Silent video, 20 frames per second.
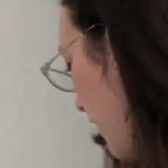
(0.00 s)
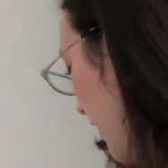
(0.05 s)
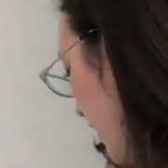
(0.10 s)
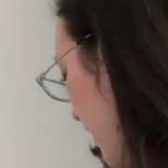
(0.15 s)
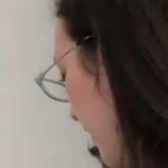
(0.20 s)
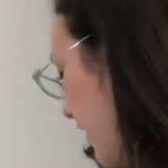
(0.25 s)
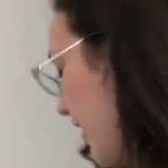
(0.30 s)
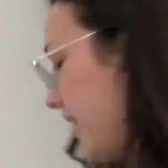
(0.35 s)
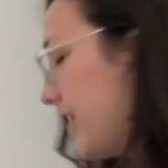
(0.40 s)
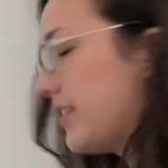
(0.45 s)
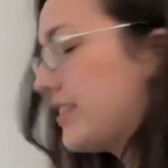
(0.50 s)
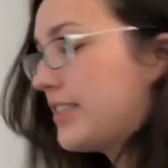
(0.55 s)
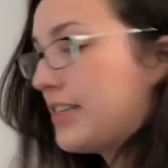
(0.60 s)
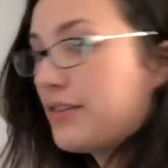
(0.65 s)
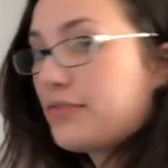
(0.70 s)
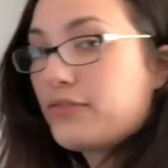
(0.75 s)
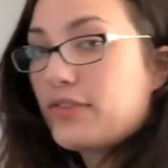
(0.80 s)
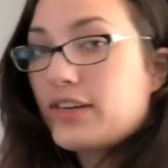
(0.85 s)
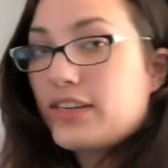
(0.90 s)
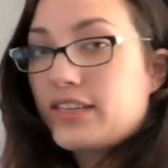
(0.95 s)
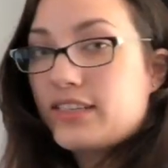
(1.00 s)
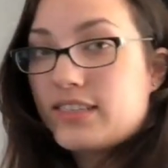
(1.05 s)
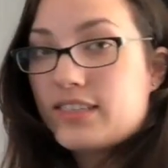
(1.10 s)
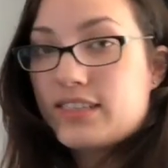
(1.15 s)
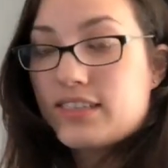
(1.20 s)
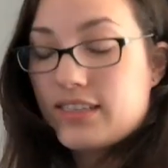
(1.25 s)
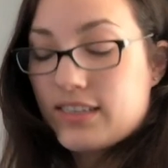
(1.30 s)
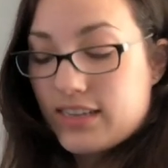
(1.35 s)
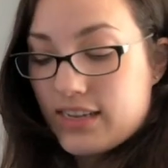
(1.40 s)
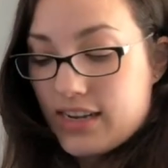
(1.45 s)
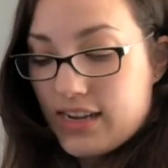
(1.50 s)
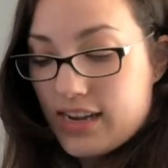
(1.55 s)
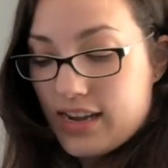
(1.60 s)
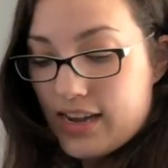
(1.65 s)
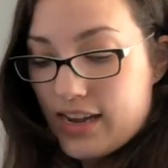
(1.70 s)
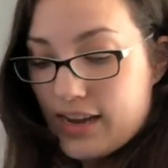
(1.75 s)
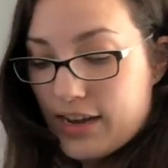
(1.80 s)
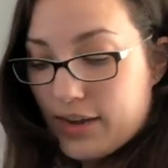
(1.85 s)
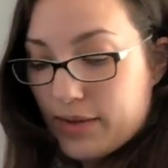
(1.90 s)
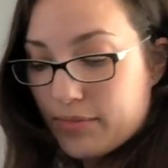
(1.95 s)
varying different
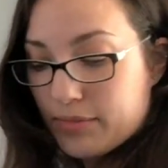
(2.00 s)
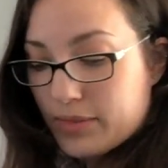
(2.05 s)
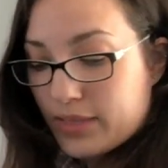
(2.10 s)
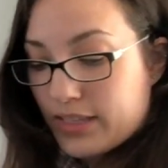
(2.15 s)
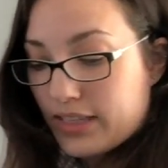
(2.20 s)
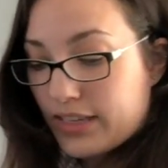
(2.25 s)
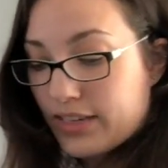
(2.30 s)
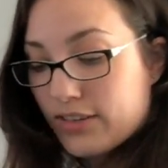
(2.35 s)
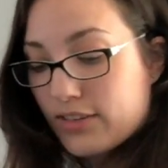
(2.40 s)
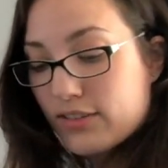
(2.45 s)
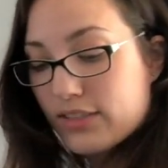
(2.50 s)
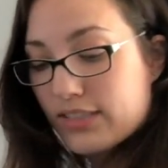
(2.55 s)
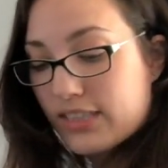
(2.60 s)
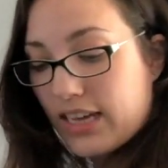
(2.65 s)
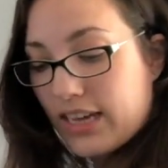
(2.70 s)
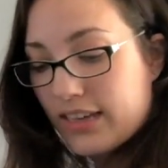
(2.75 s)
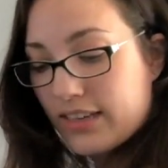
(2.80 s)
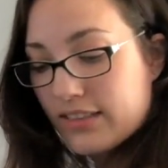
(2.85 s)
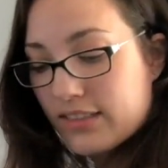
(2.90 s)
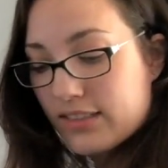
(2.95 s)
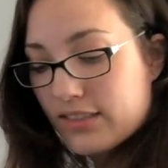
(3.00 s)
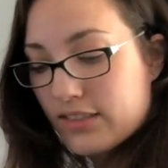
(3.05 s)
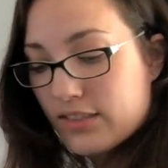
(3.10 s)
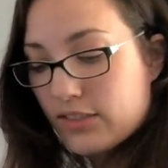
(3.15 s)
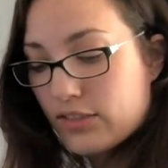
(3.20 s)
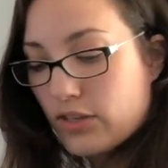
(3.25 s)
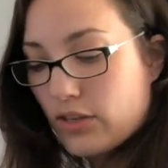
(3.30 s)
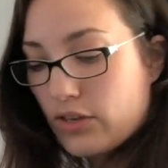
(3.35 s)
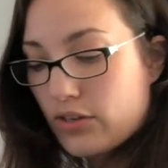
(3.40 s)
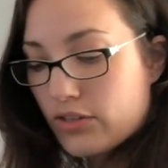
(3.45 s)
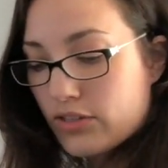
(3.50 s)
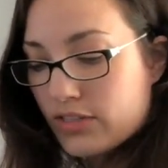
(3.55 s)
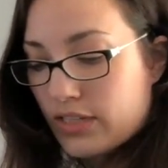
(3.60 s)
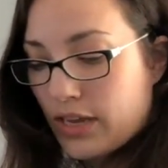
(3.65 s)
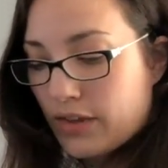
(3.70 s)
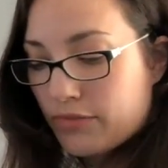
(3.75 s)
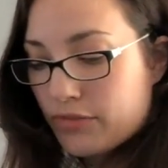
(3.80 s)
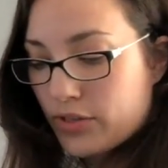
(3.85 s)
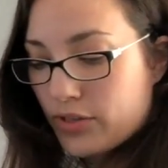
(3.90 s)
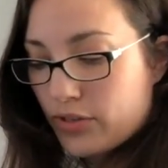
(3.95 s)
clinical signs, so you just
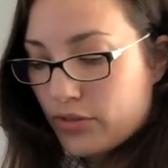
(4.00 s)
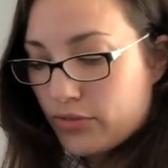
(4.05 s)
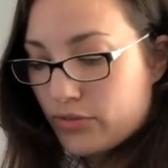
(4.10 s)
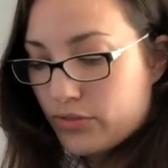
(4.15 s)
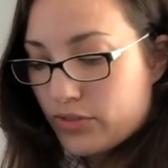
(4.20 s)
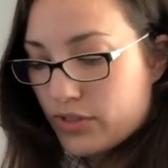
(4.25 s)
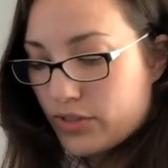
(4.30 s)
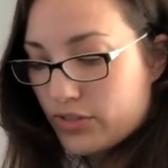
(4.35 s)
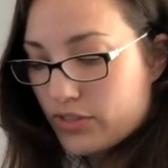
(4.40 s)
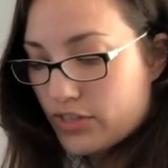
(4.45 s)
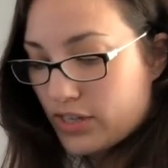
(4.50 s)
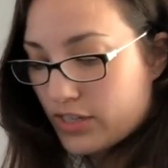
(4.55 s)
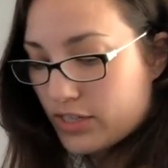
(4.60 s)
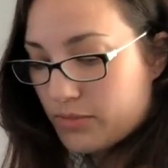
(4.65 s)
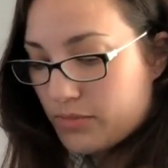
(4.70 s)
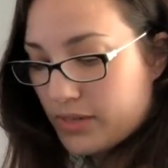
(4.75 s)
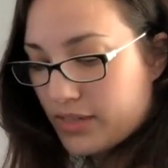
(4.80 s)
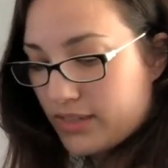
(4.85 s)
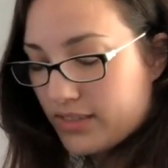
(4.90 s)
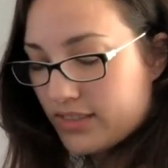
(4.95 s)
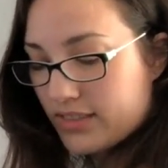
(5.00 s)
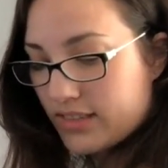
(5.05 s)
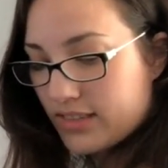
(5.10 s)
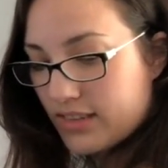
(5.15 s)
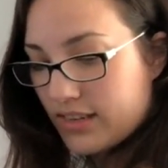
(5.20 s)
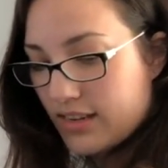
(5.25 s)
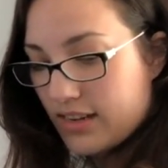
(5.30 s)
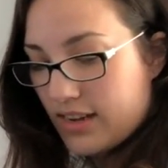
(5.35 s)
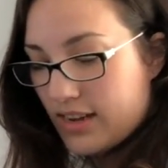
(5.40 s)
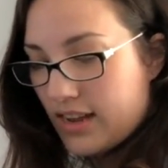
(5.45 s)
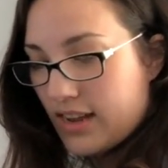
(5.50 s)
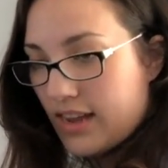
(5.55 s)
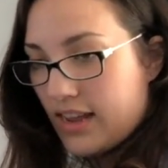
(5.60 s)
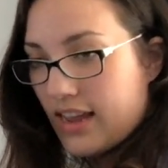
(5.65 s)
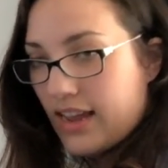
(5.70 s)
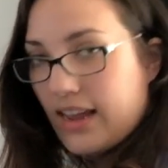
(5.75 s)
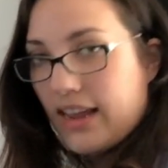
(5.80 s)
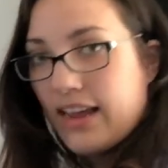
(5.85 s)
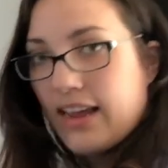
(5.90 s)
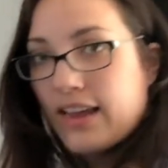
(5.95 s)
have to use your judgment.
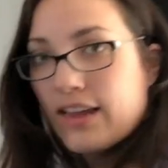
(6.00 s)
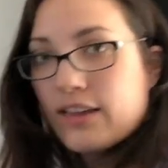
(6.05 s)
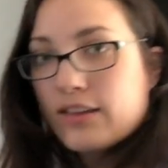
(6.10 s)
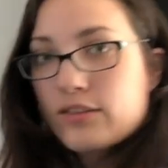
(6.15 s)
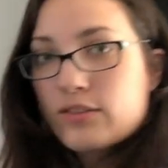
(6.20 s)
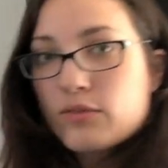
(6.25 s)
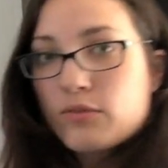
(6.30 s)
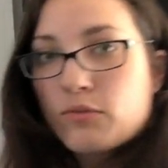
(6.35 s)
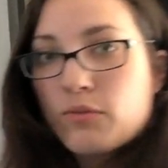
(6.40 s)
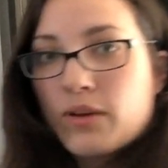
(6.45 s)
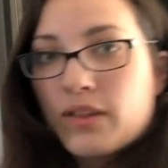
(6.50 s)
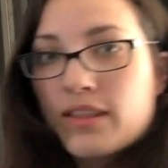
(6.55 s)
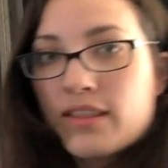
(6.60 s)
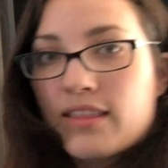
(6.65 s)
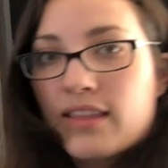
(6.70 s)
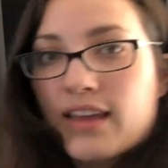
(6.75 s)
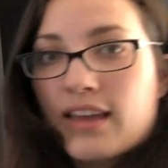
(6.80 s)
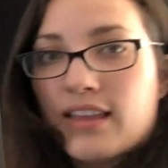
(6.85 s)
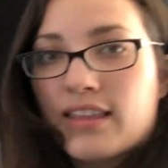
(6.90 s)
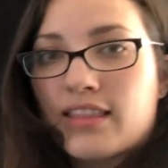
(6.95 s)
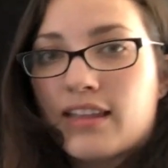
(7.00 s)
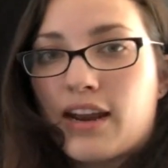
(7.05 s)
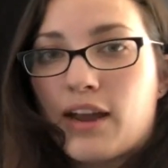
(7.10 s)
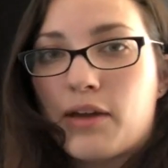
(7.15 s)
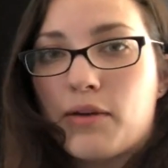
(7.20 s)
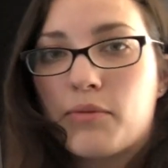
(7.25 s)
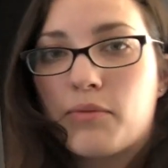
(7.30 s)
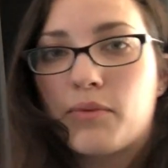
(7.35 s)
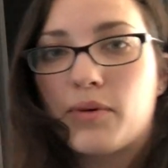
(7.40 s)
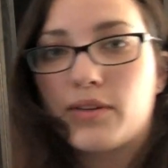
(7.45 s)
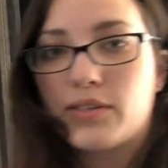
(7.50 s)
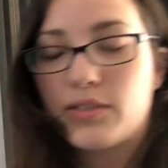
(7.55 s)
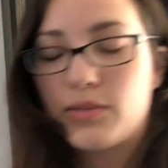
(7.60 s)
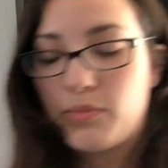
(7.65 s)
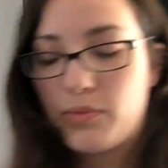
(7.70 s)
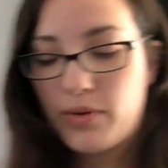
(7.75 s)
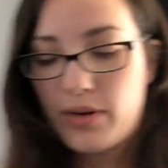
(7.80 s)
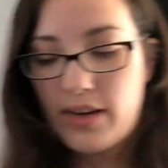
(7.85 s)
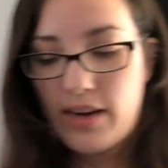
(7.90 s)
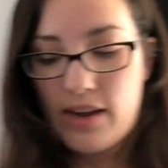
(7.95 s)
And one thing that I want to
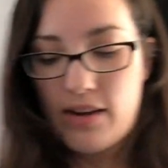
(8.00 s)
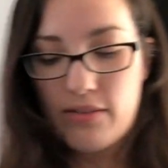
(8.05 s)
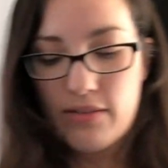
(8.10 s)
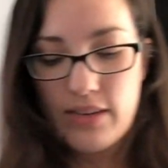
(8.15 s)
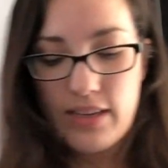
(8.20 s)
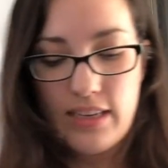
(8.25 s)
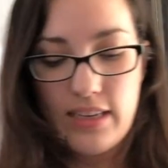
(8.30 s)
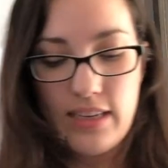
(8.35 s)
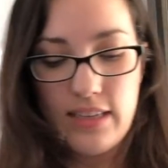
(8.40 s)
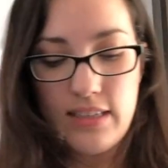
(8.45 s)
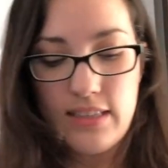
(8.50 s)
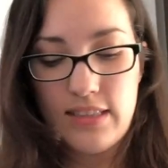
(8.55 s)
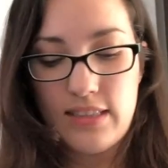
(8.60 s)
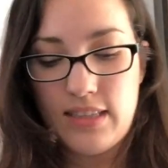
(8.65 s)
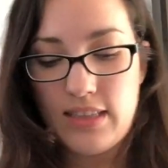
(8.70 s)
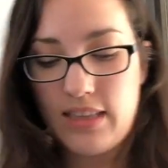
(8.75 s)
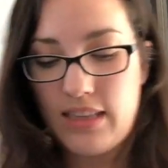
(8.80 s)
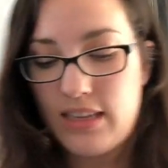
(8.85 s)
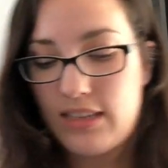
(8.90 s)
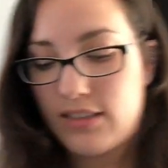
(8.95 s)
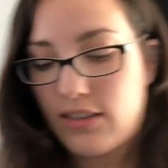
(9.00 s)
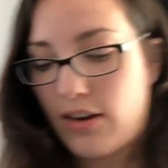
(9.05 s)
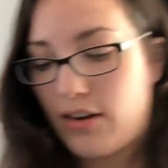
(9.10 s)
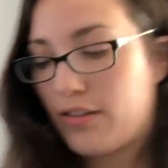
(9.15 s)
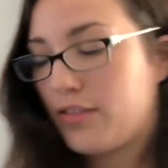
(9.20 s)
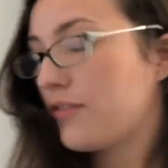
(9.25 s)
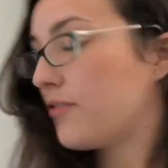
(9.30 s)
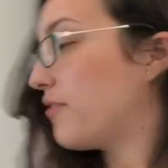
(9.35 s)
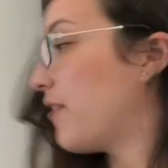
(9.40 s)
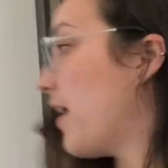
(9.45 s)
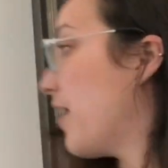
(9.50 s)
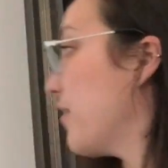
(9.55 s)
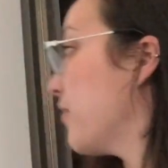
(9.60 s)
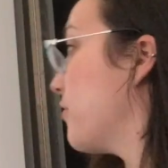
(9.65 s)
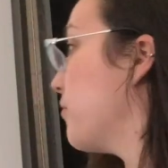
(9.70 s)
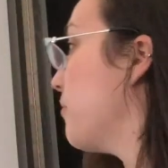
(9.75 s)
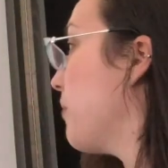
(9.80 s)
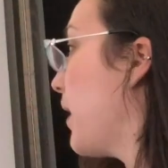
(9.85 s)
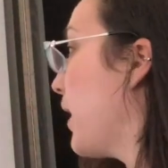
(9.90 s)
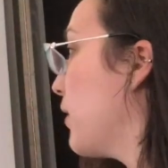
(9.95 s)
point out is these are the 5
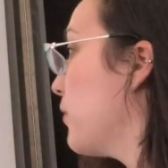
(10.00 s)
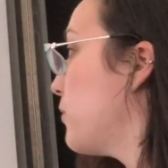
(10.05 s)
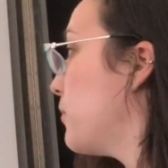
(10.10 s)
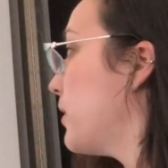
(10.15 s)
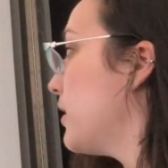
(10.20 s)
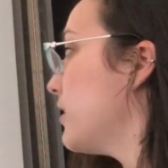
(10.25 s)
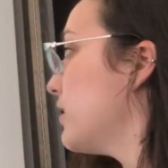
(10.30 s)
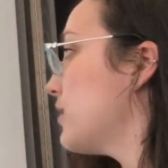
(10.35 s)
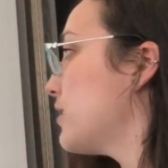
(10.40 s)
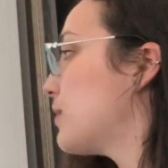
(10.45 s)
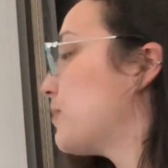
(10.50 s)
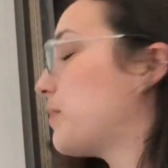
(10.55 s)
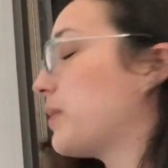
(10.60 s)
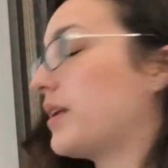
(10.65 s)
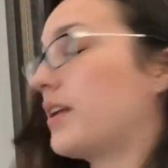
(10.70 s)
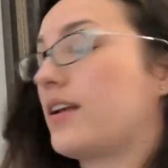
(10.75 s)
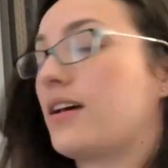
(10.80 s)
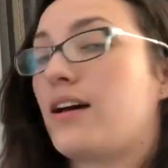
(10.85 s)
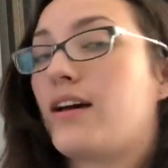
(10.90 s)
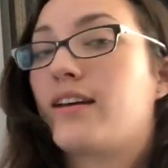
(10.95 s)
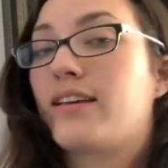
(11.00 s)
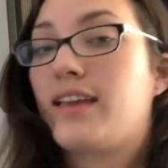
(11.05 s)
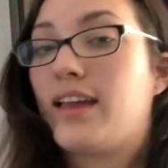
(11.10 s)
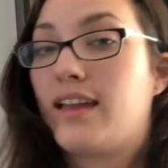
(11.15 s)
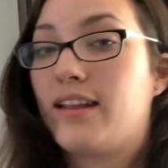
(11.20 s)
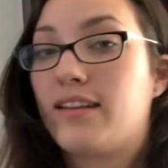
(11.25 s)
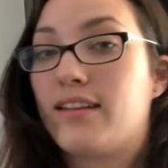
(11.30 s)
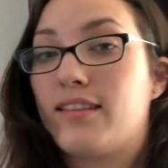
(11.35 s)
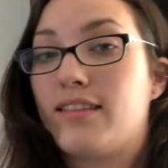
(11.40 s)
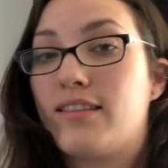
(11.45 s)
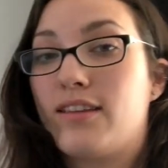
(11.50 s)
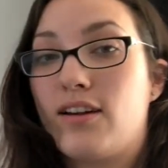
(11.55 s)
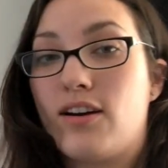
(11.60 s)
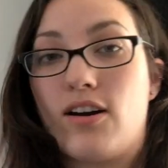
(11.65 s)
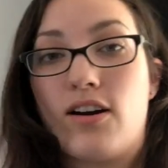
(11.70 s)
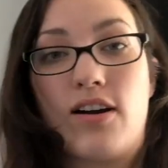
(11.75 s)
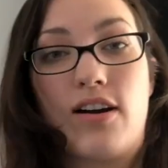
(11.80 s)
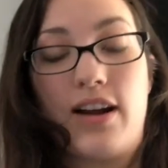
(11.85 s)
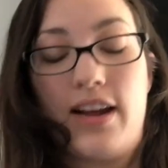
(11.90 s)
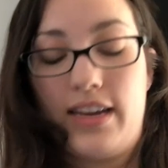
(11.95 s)
main ones, but again, there
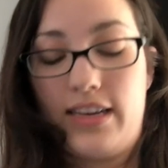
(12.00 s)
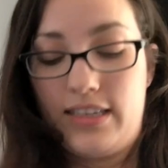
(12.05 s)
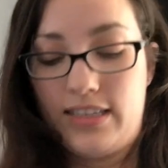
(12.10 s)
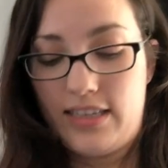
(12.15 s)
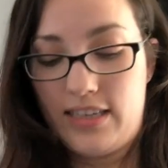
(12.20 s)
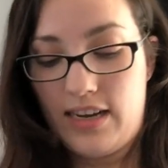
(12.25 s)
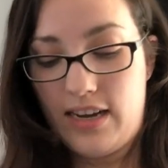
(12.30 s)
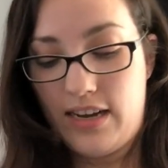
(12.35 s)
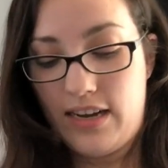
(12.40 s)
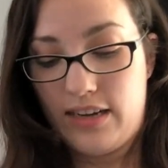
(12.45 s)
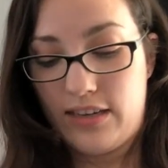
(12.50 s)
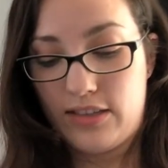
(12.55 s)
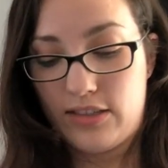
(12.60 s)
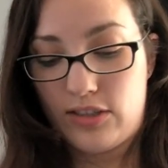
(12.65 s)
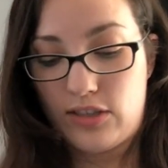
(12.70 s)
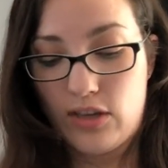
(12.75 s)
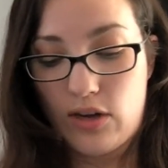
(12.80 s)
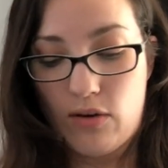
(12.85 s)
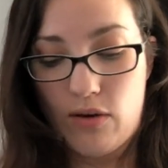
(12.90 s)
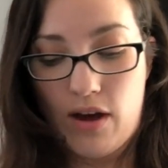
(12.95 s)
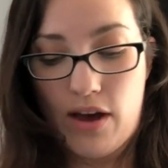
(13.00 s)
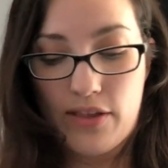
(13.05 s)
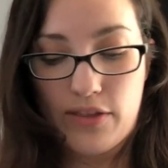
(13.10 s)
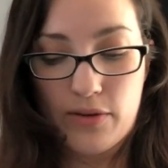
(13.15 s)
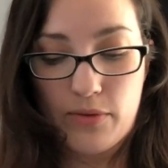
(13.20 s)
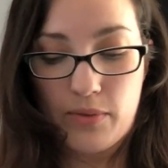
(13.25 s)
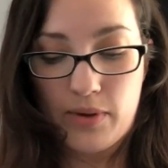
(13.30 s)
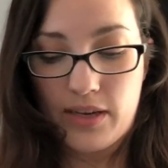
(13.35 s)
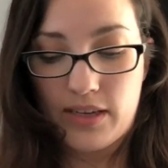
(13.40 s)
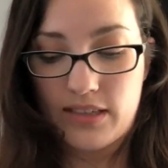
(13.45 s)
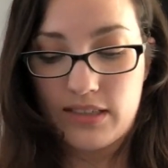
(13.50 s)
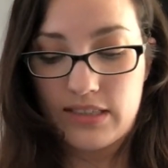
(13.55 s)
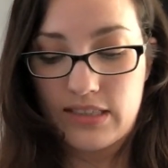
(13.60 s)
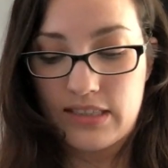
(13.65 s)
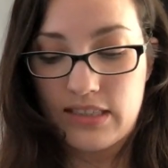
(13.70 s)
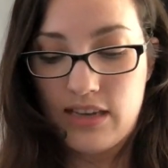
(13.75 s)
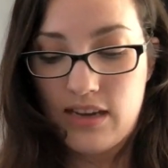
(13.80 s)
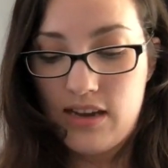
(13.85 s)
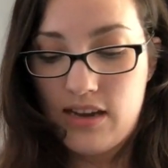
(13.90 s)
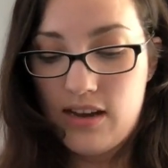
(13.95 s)
are a ton. So other
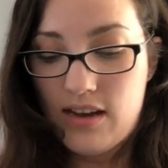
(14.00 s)
ones